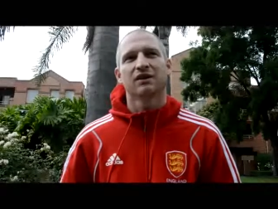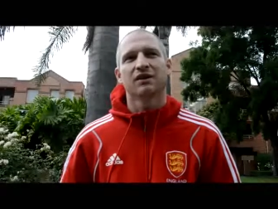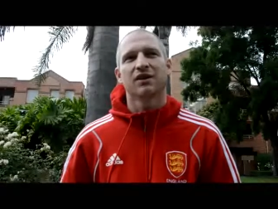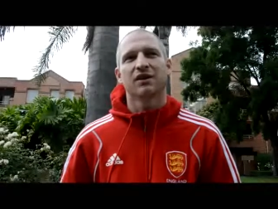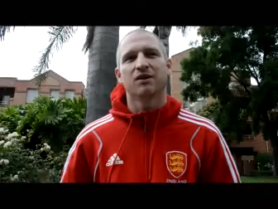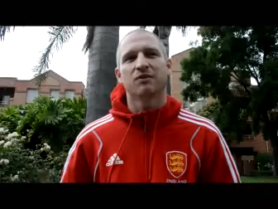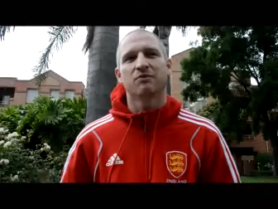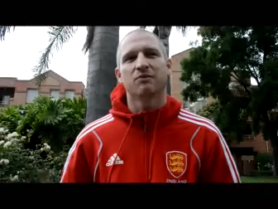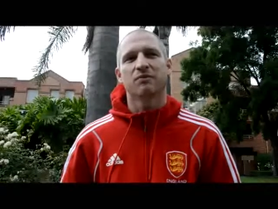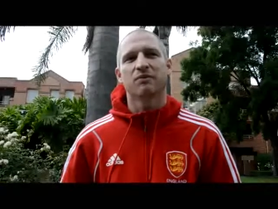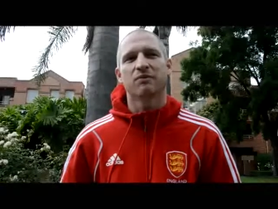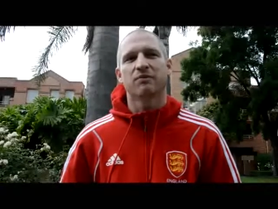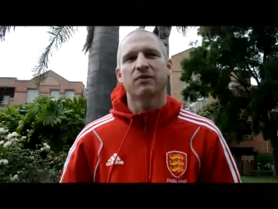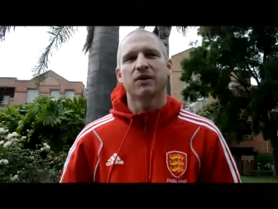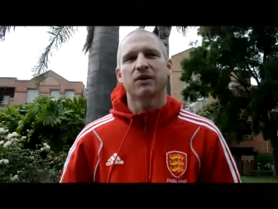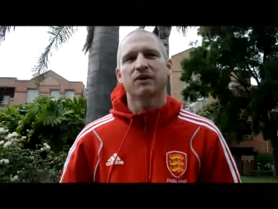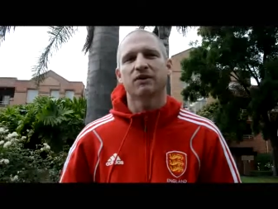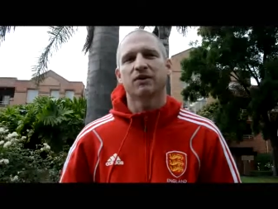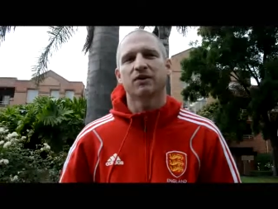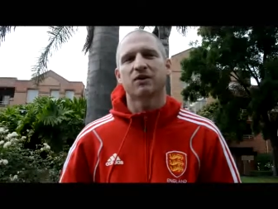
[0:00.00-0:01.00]
Um,
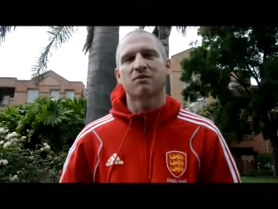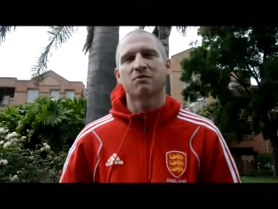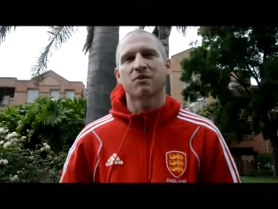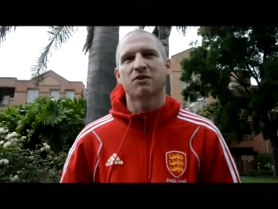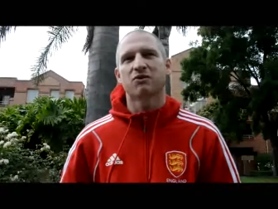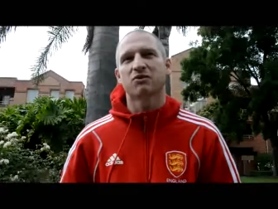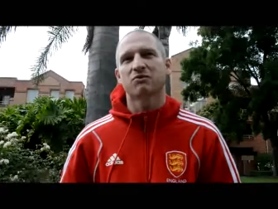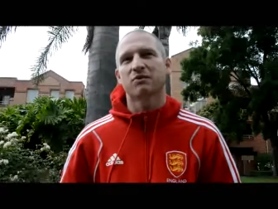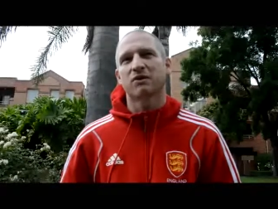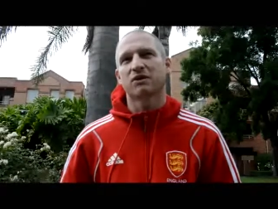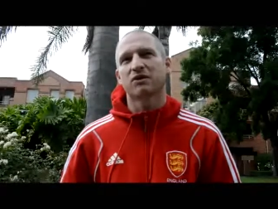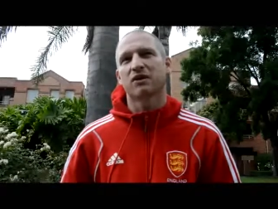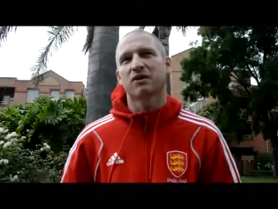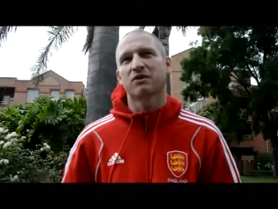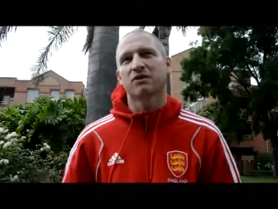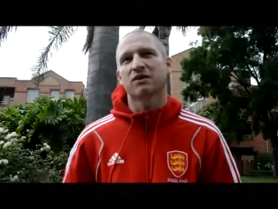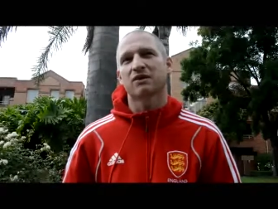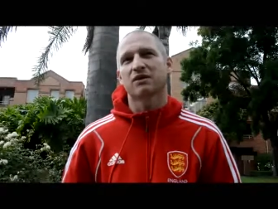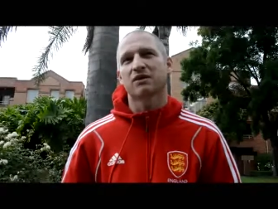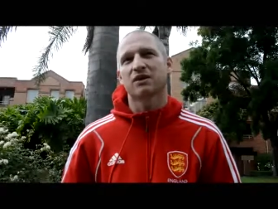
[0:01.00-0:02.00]
but in many respects, I
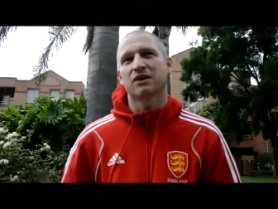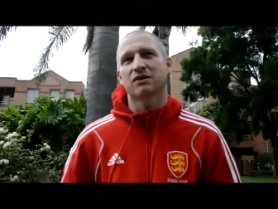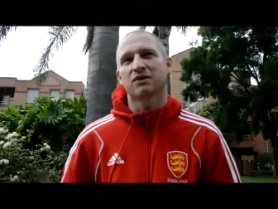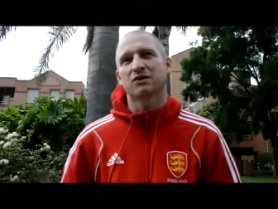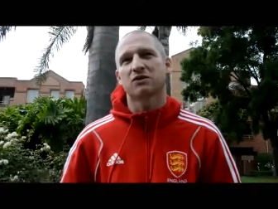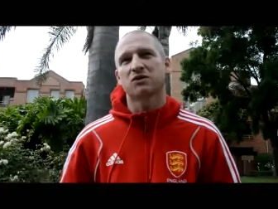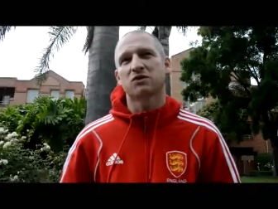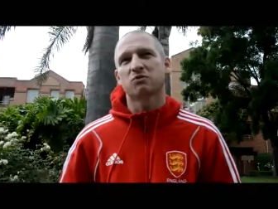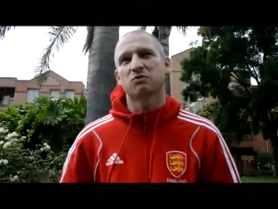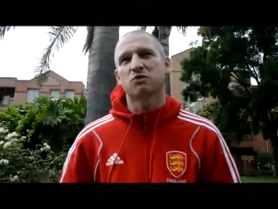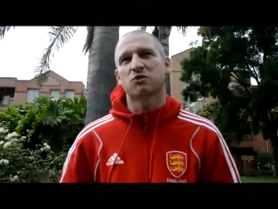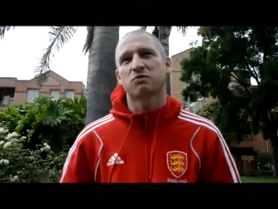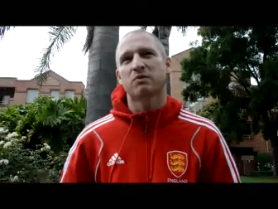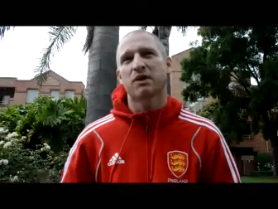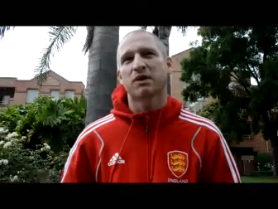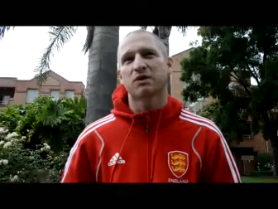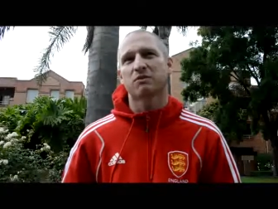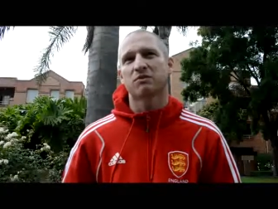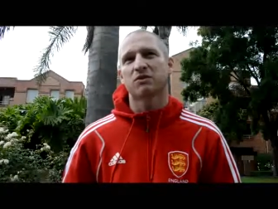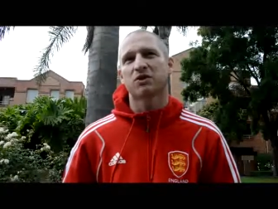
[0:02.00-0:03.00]
think selection is more
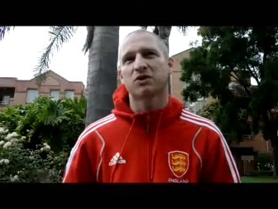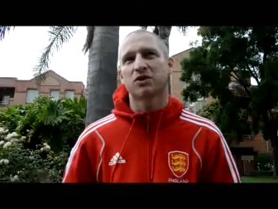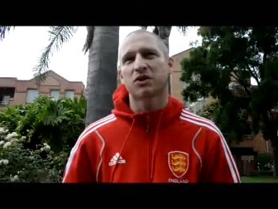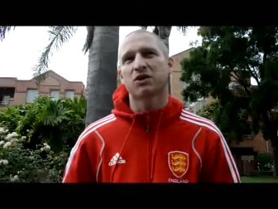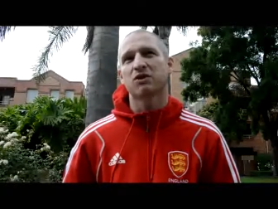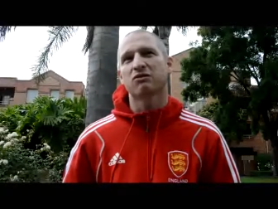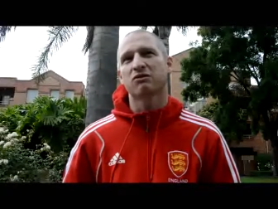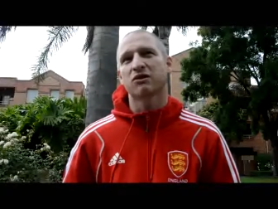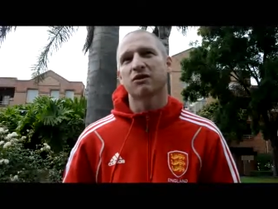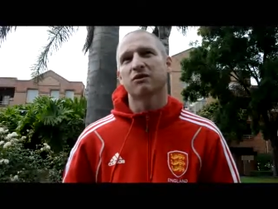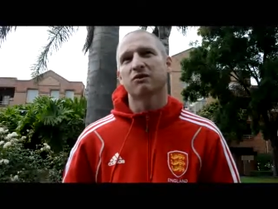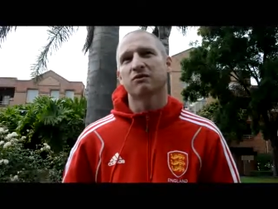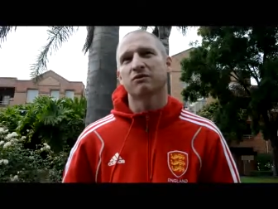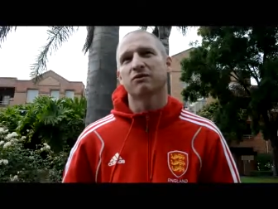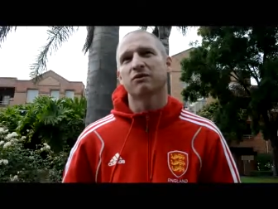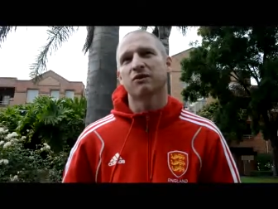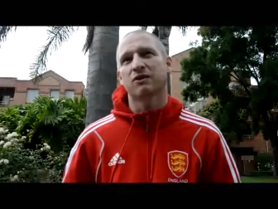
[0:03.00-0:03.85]
about the machinery of